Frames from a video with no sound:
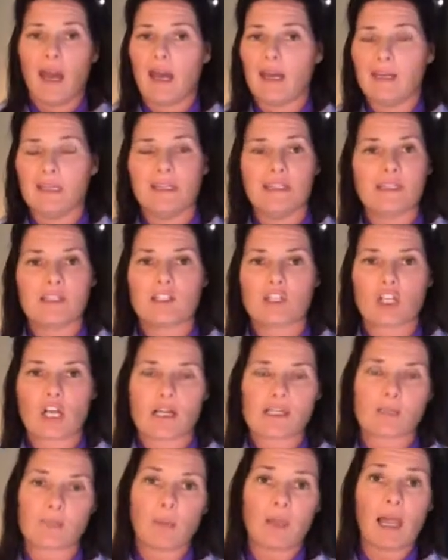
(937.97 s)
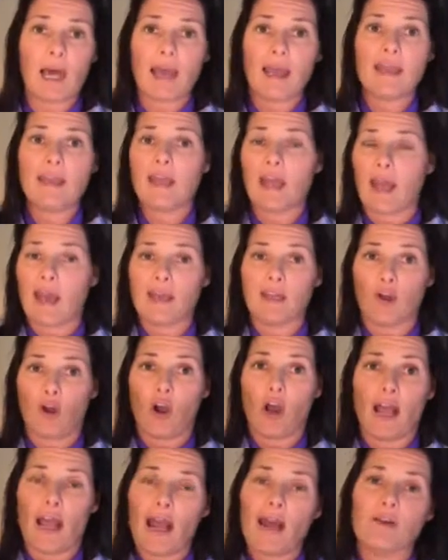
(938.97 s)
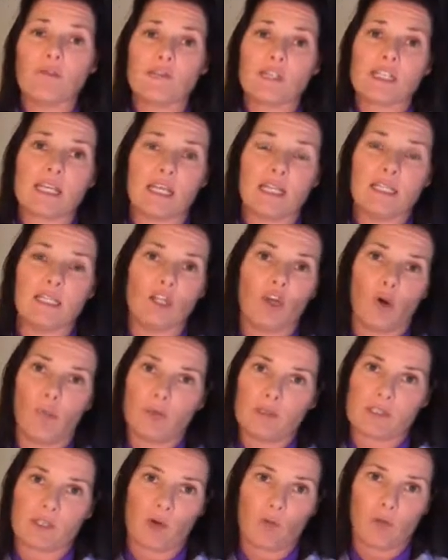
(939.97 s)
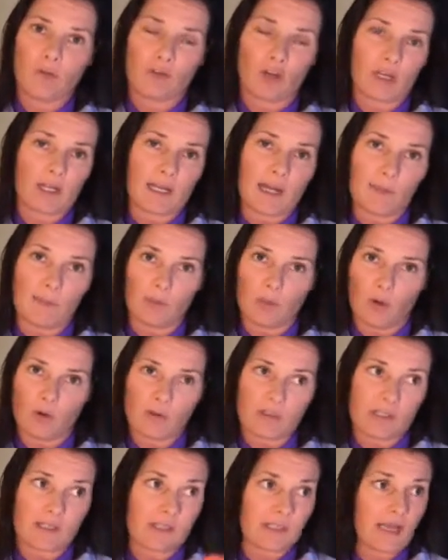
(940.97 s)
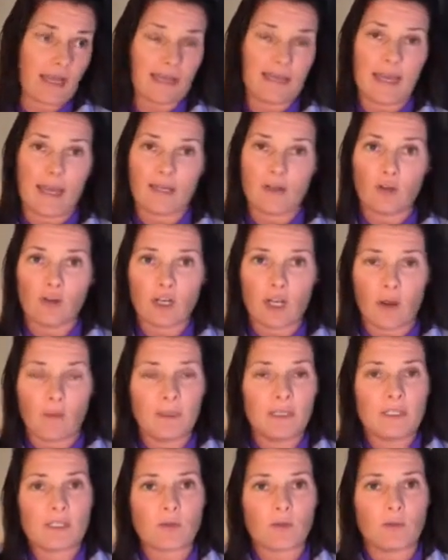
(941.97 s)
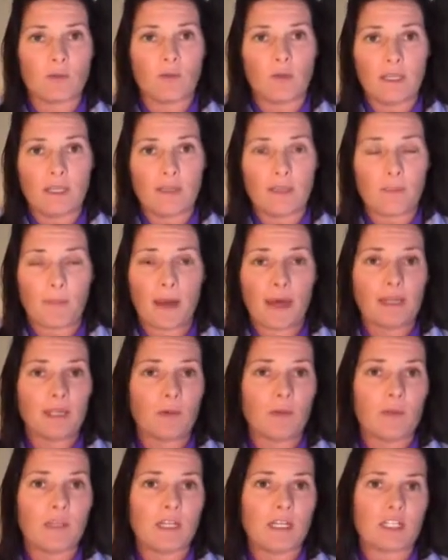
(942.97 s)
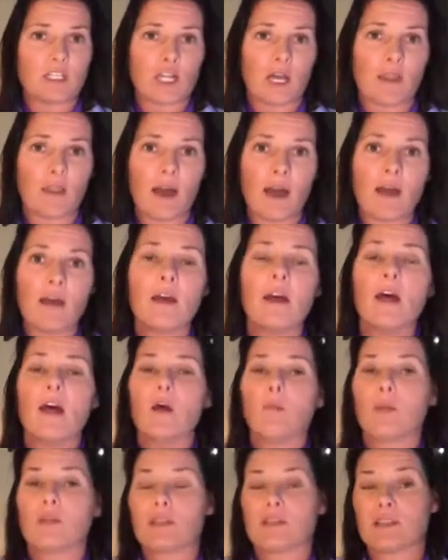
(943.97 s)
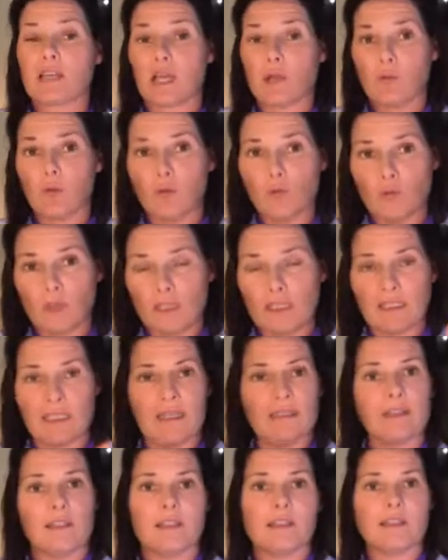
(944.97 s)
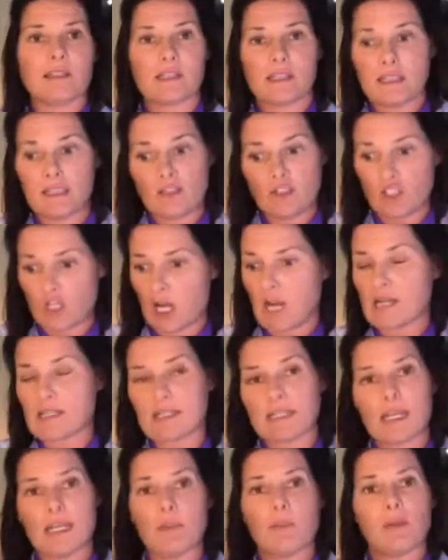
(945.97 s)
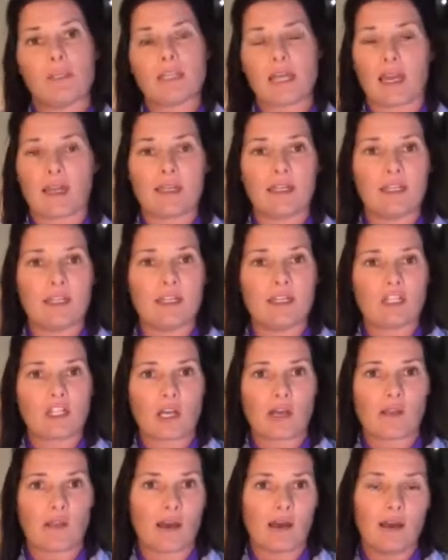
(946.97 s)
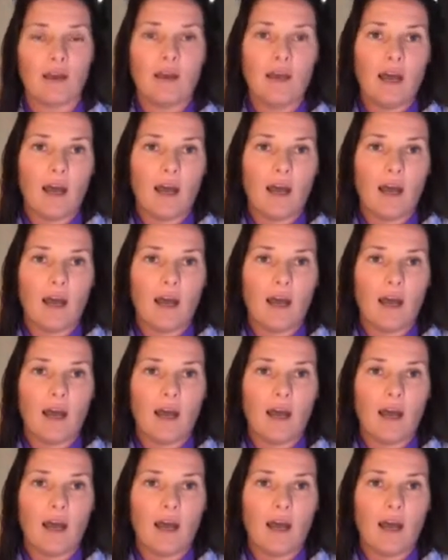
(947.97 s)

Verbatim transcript: and it is just play and i have seen the opposite we've got a couple of horses that cannot go into in the paddock with each other because they will relentlessly just keep attacking each other.